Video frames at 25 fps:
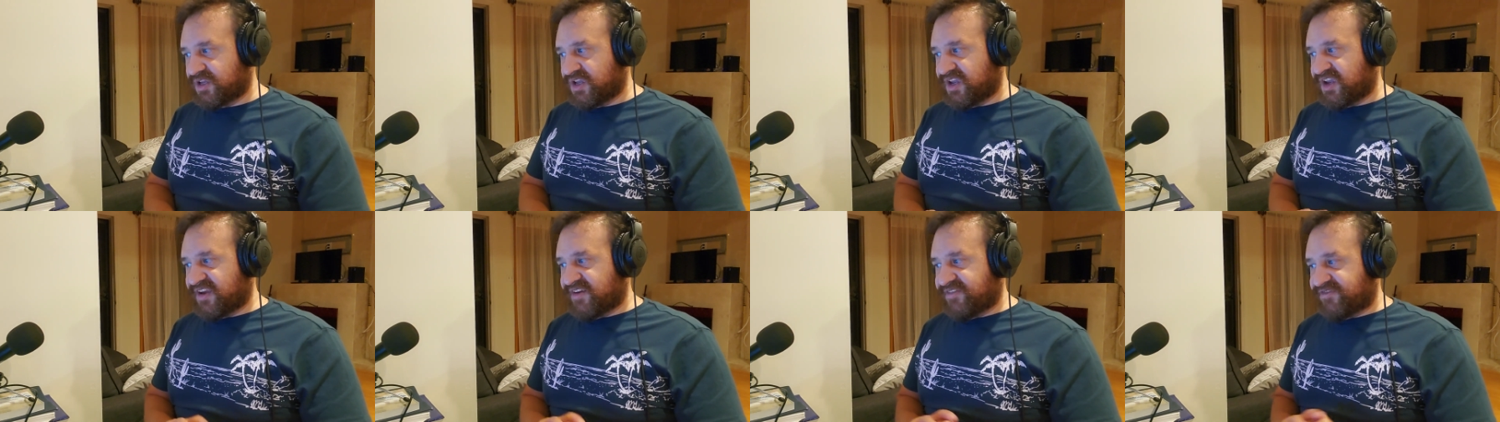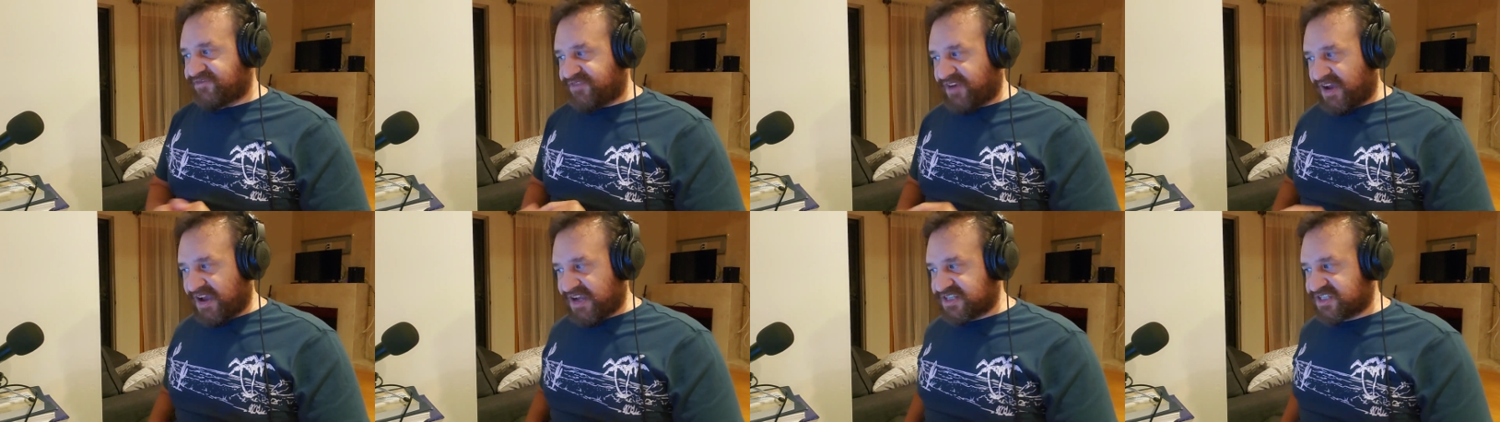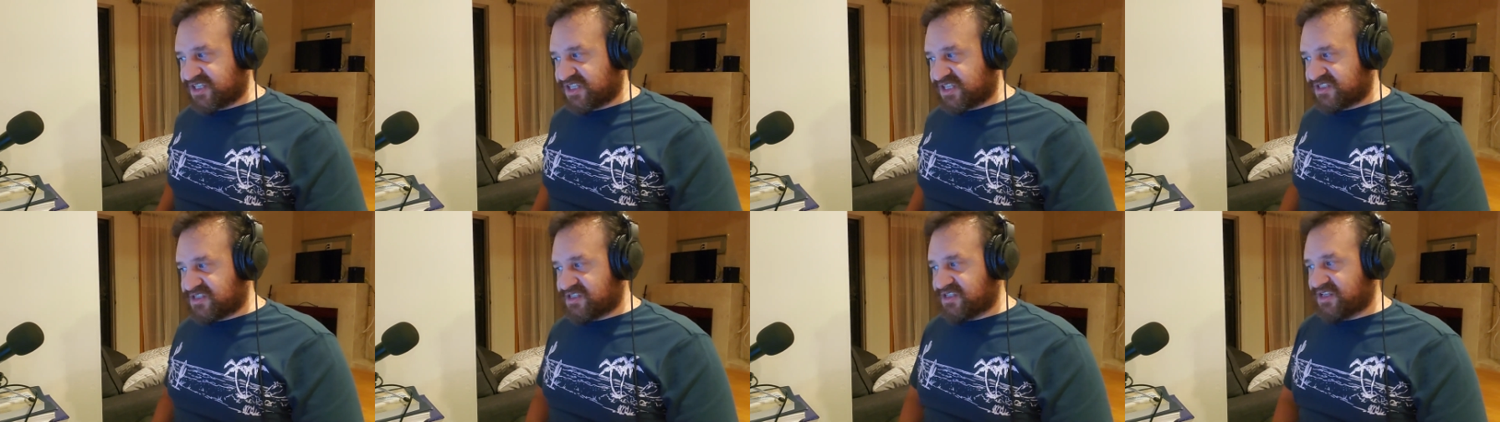It
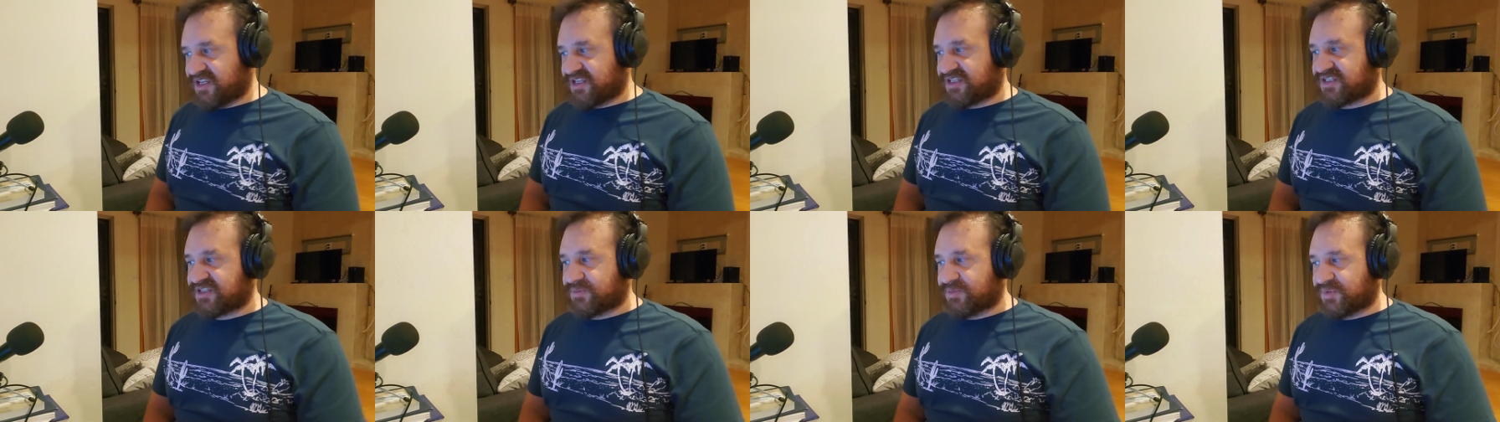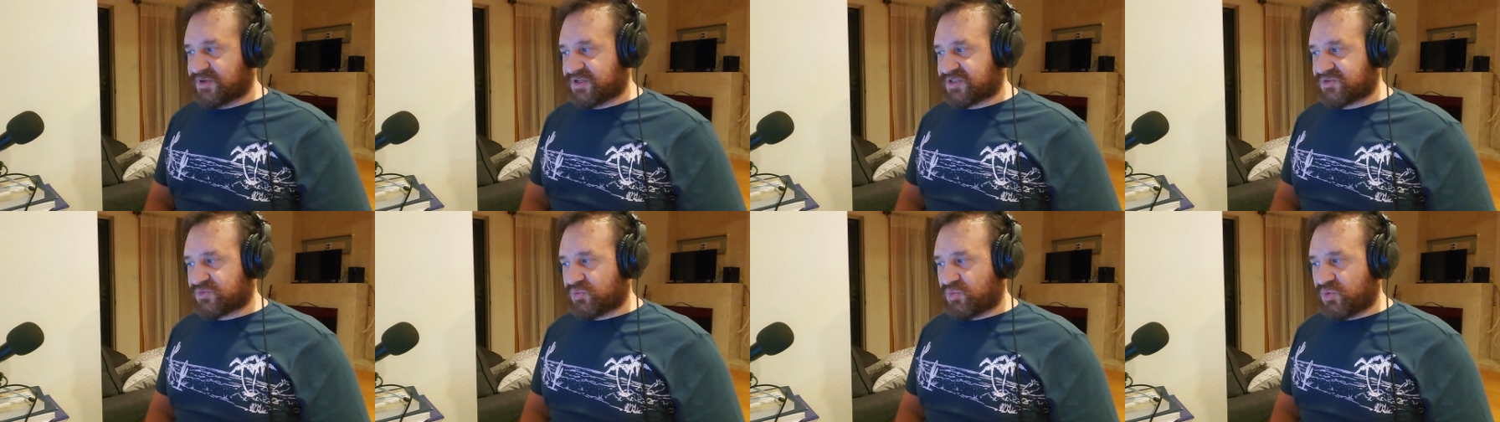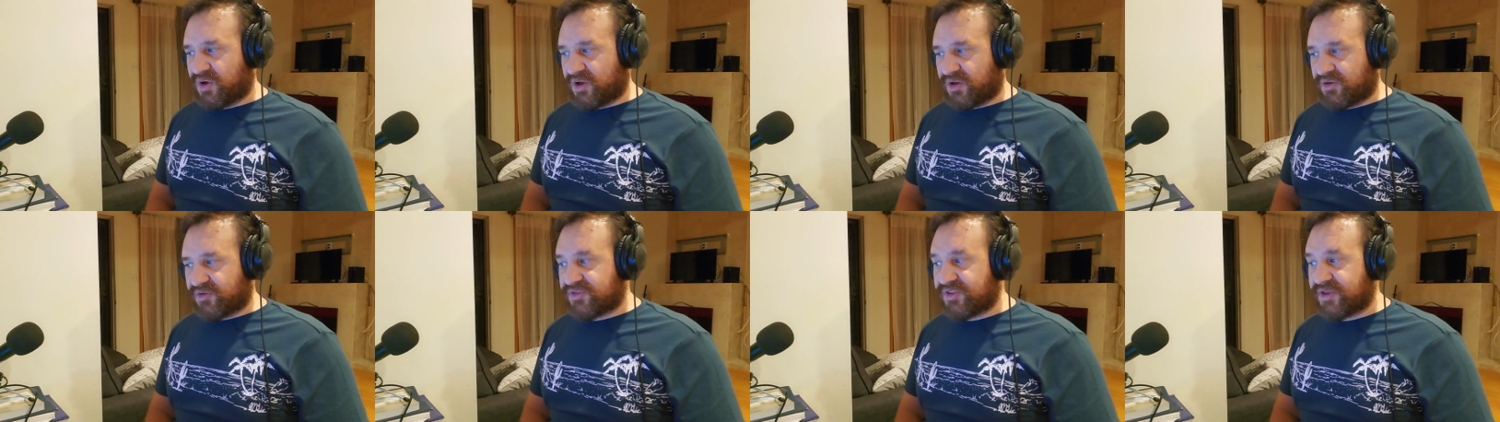fascinates me as
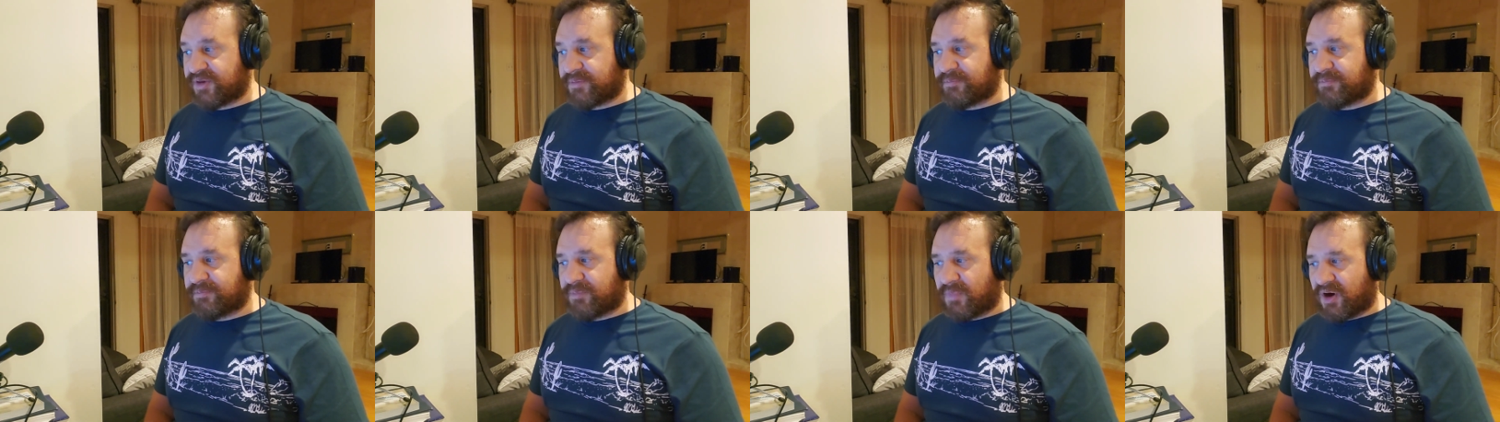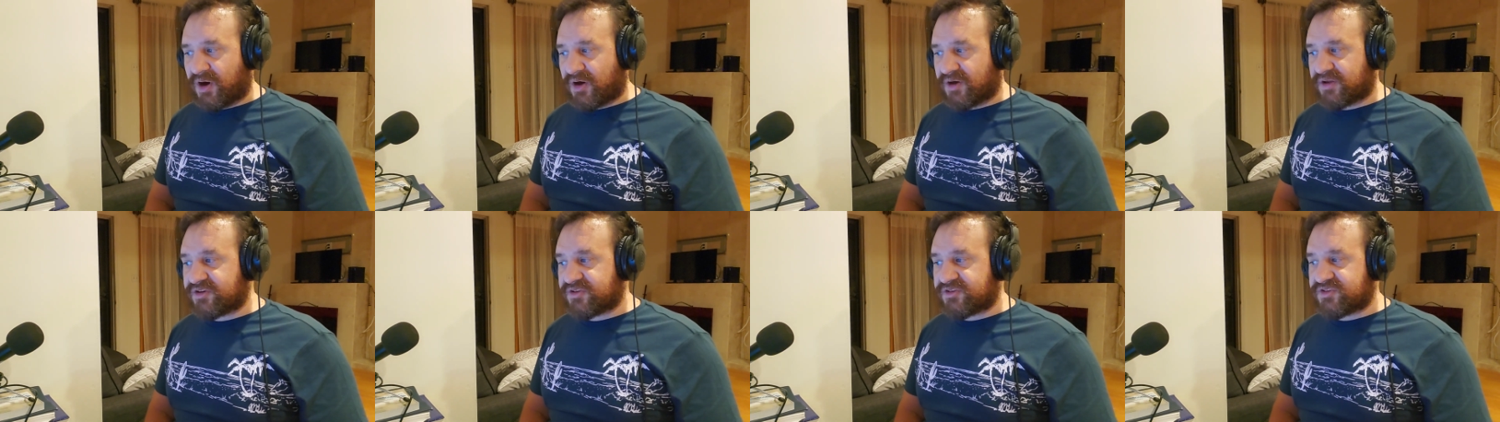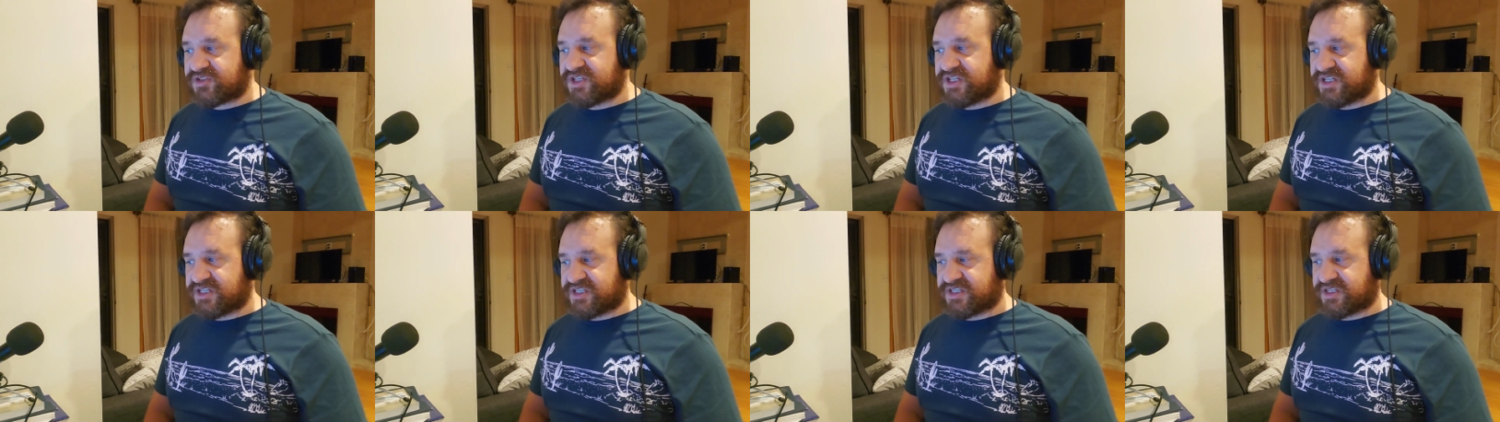well that modern
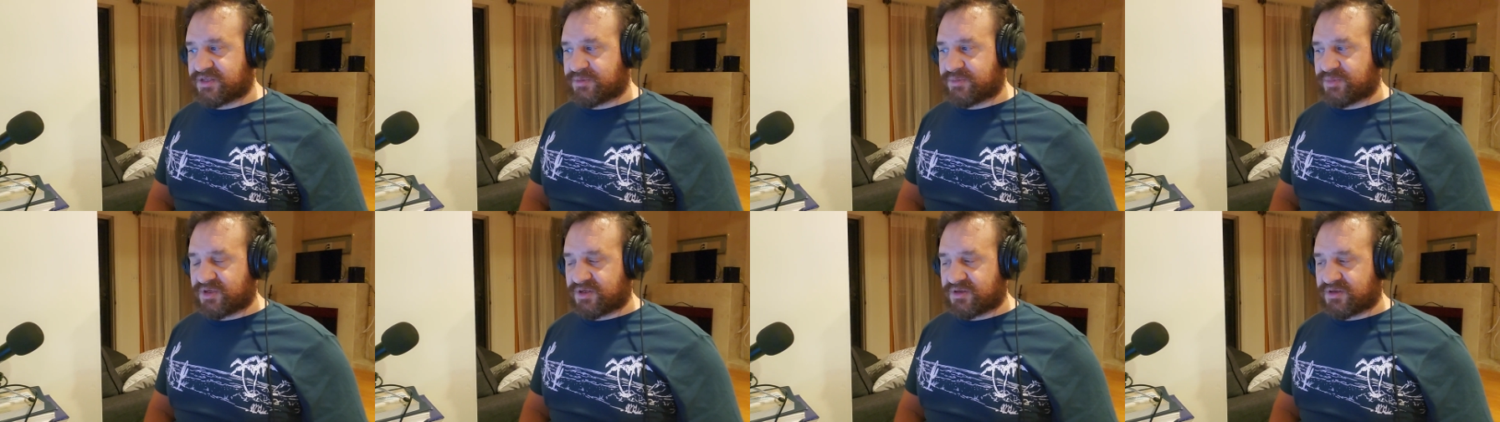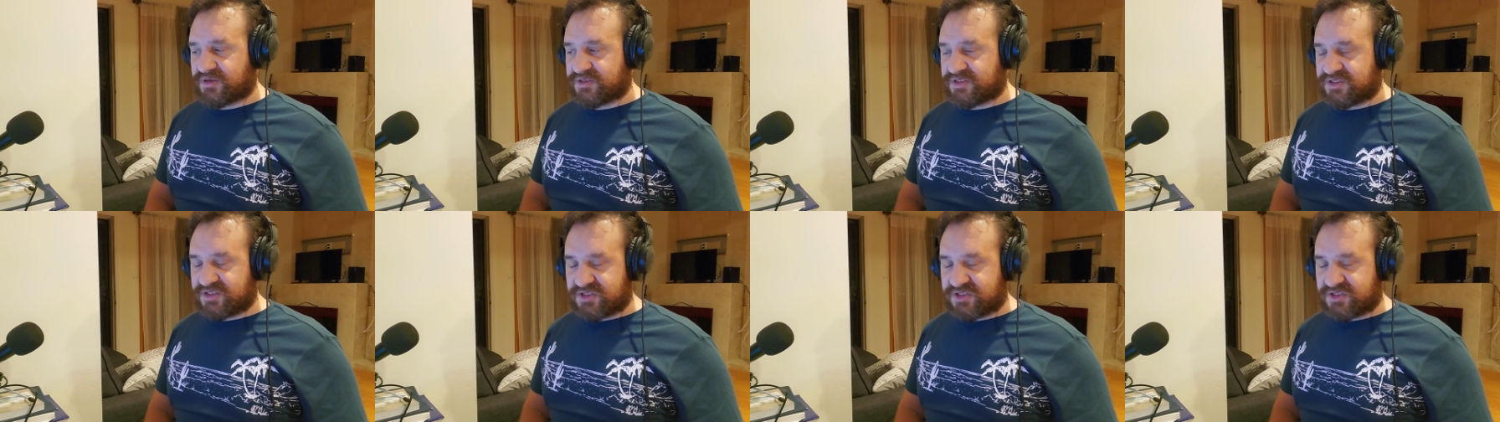TCM,